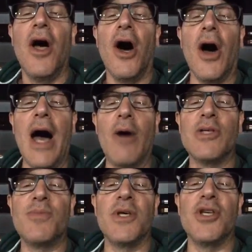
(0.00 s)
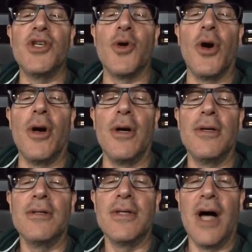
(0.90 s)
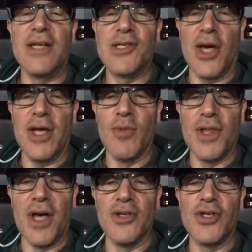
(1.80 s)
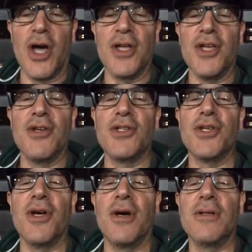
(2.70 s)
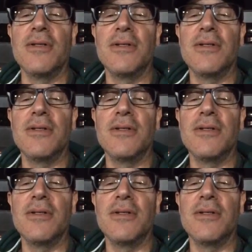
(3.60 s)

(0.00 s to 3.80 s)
Oh, how was Billy Joel? I saw him with Elton John years ago.